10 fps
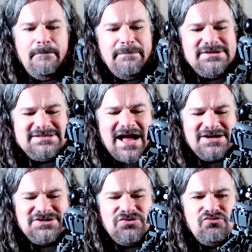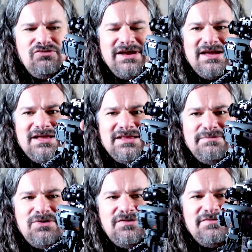but it's actually really
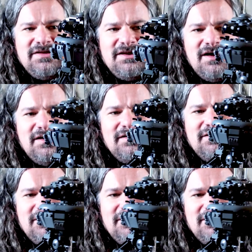beautifully done.